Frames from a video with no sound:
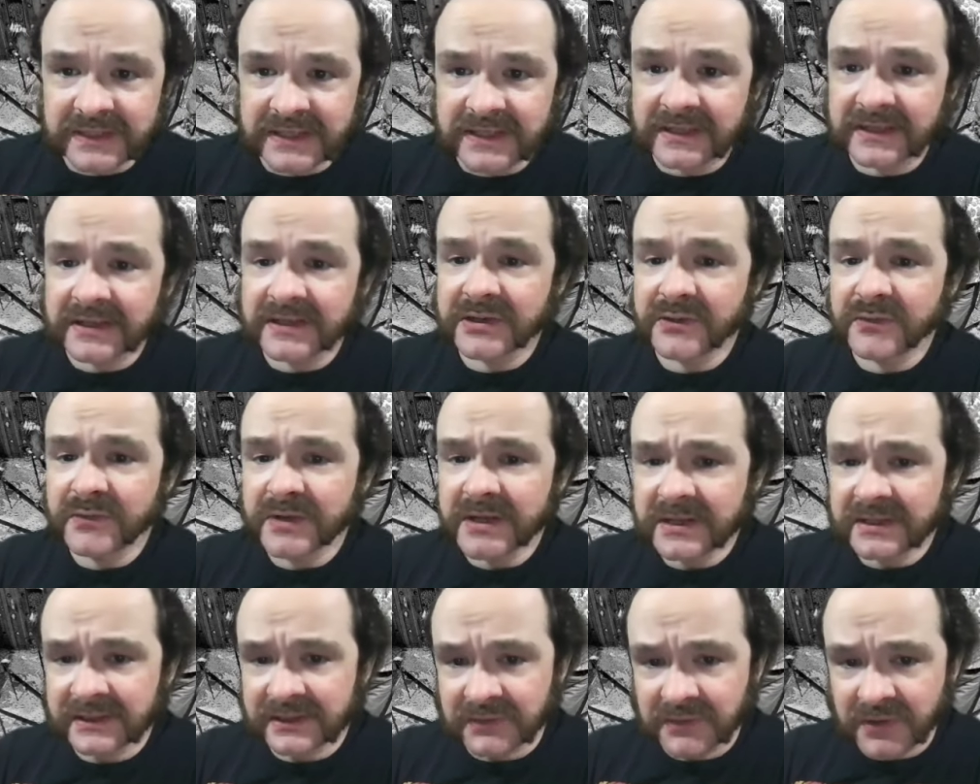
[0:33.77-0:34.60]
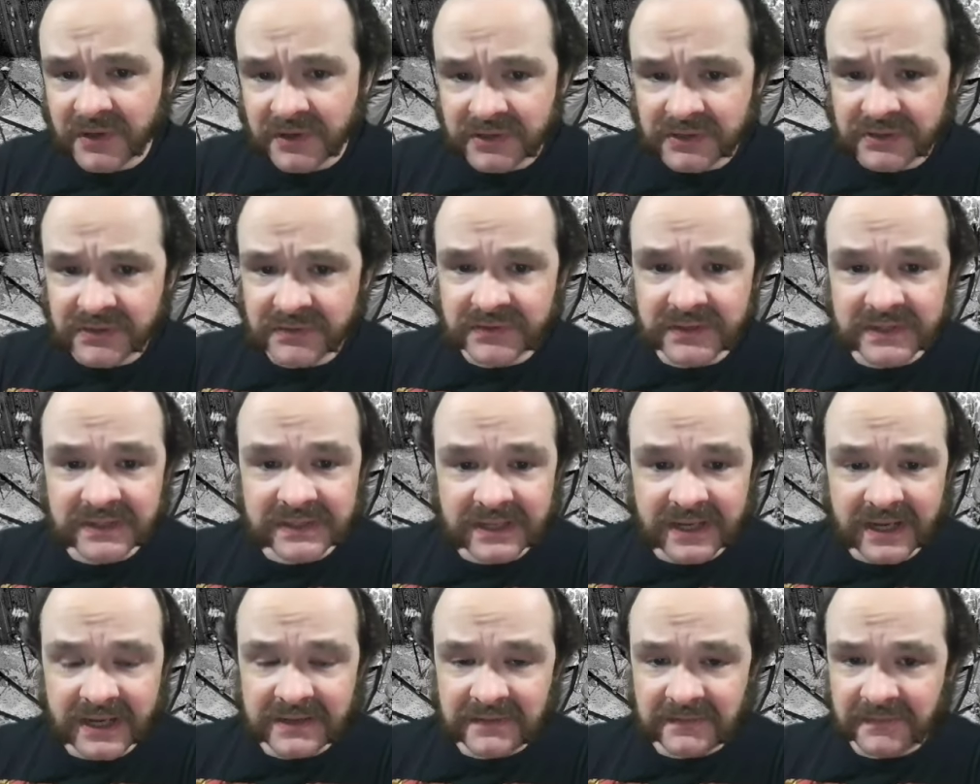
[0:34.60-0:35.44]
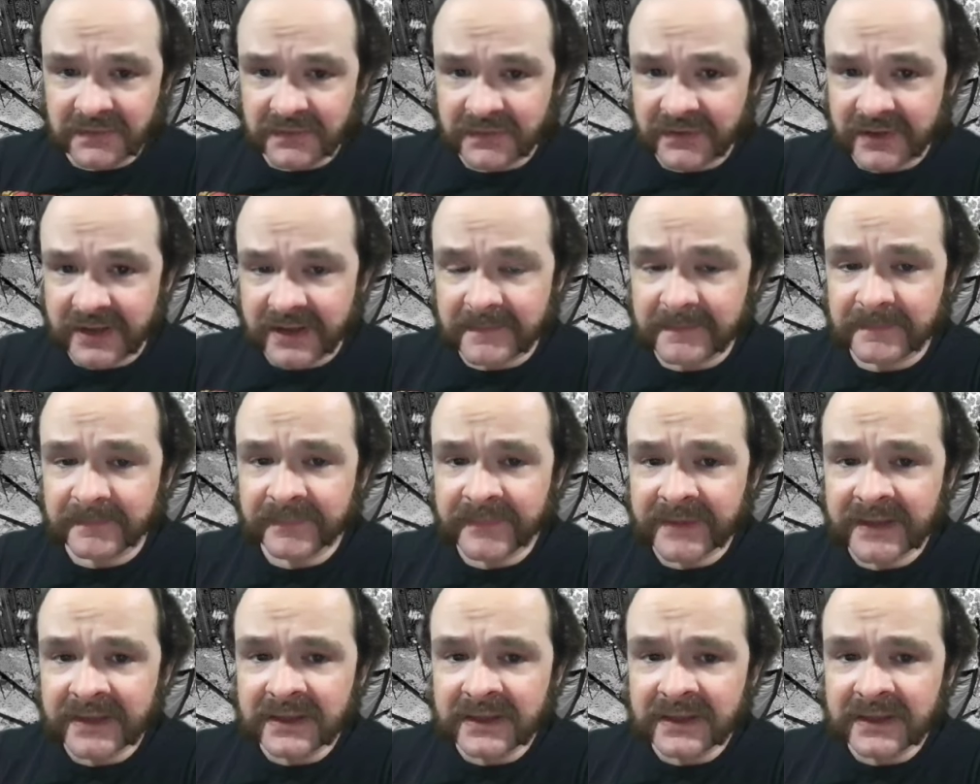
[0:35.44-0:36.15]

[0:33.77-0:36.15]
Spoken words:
in a unique structure designed for them,